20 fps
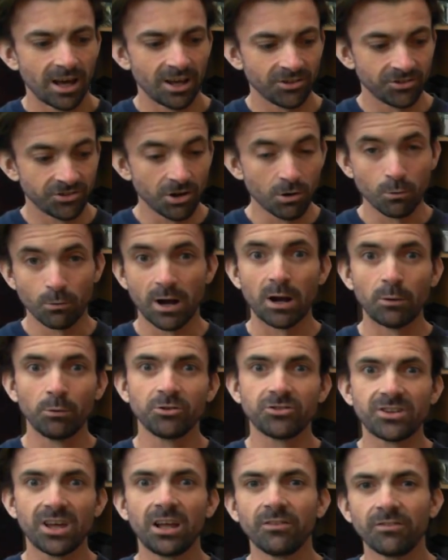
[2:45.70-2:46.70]
So, I
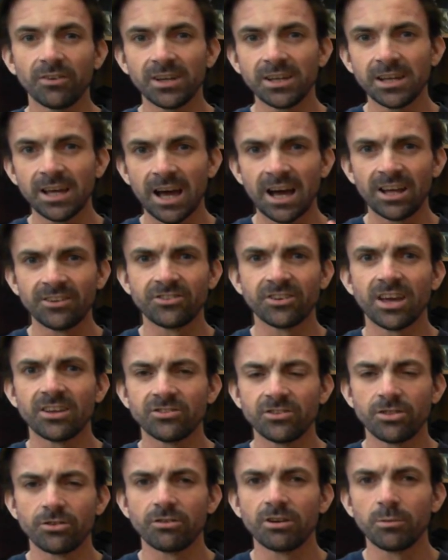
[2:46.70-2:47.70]
was delving, I had to get
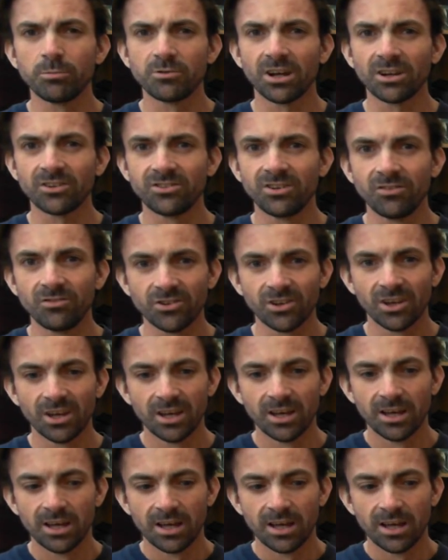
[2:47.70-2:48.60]
to 3 objectives,